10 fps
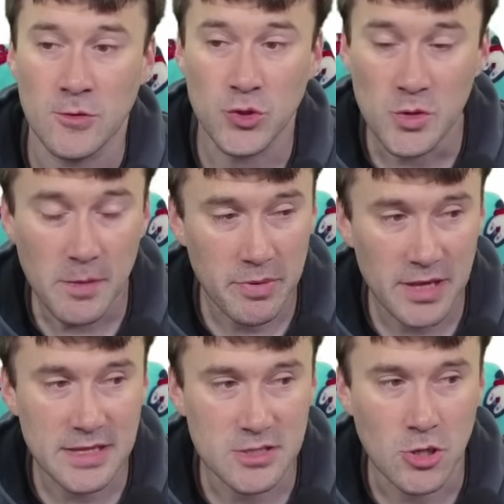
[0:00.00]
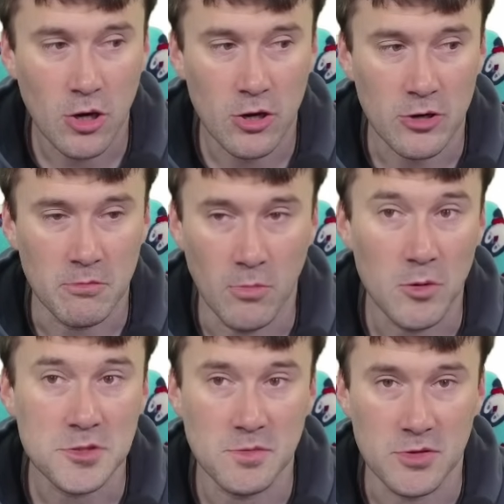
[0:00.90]
You could play this card
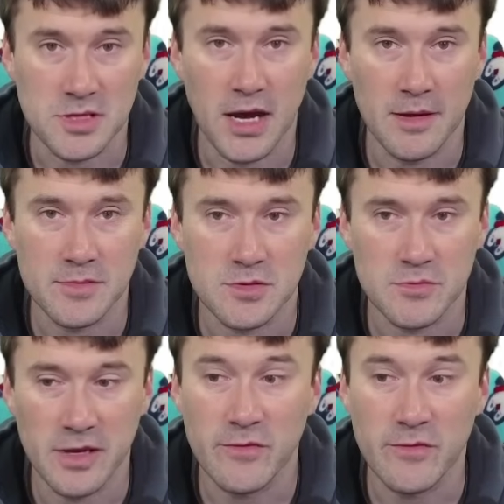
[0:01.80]
multiple times, right?